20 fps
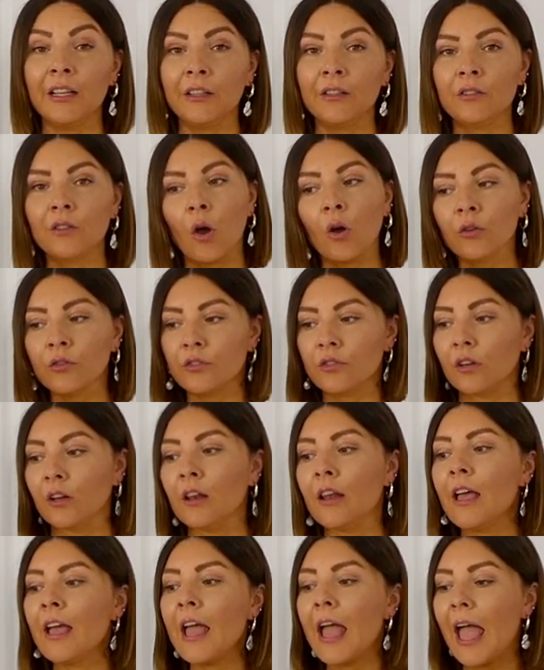in
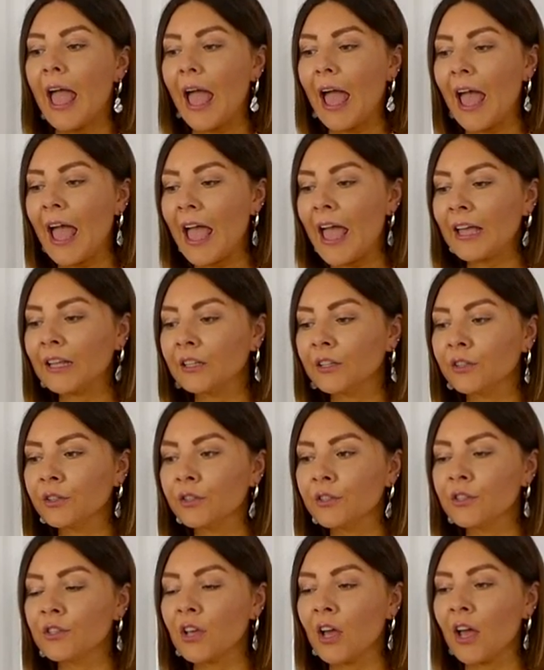total
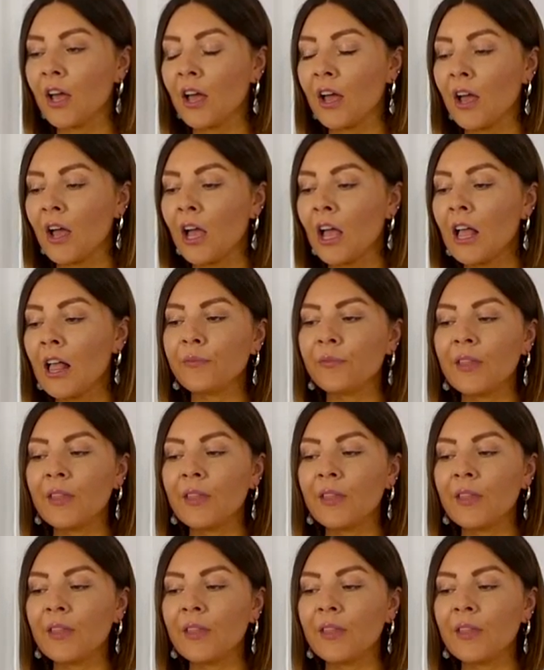and uh,